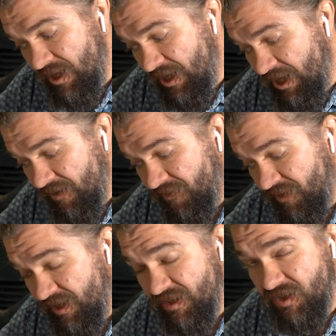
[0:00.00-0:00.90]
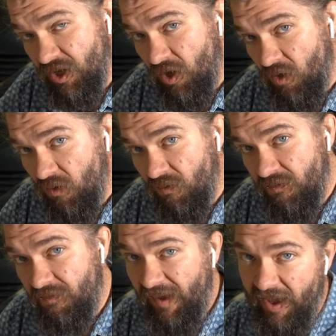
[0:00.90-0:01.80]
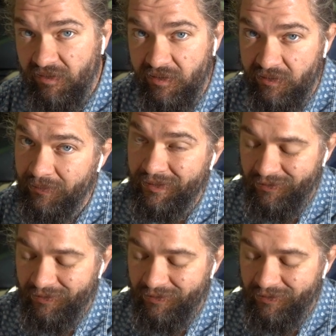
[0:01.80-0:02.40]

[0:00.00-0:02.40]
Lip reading: if these go fast, because I'm going to